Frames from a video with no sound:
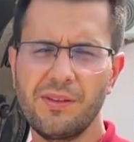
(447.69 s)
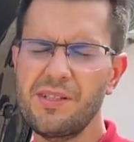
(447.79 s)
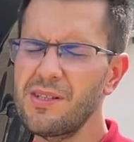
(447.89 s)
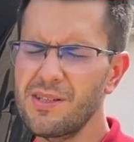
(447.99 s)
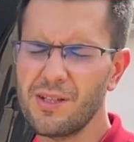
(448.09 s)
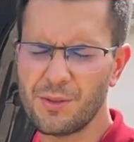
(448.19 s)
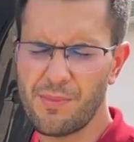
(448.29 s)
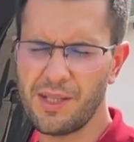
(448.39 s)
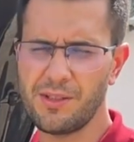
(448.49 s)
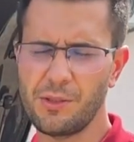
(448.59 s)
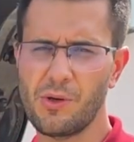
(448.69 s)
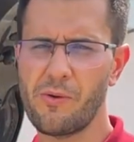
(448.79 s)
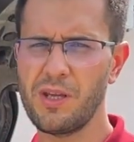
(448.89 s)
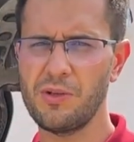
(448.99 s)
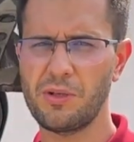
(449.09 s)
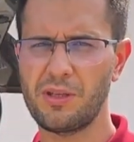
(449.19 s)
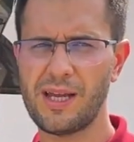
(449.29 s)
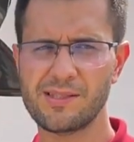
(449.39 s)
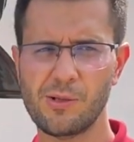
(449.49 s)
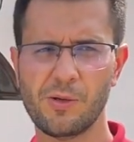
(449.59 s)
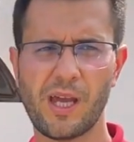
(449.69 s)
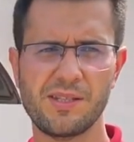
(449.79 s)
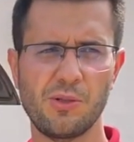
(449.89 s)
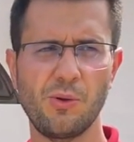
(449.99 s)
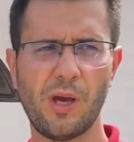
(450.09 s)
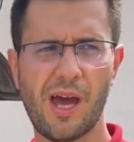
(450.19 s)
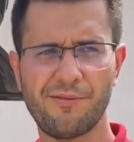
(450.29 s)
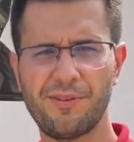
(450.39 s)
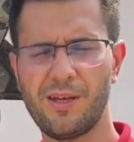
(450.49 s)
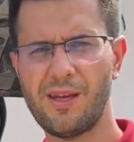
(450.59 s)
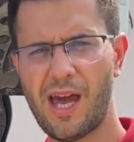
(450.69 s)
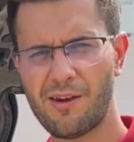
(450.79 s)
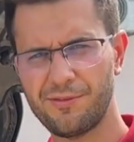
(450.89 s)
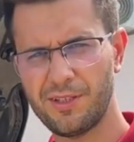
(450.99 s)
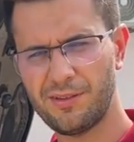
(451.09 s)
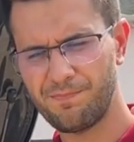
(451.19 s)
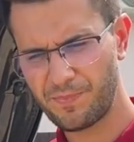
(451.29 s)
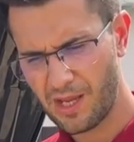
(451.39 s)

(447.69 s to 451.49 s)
This is not mandatory. As long as you have the